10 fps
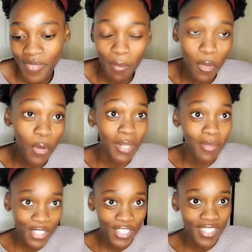I'm not gonna
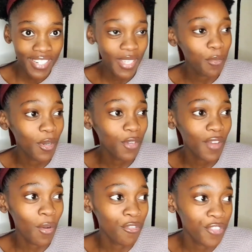mention the name, one of
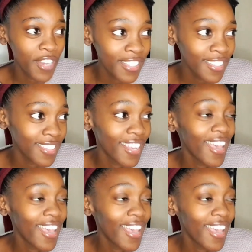our friends,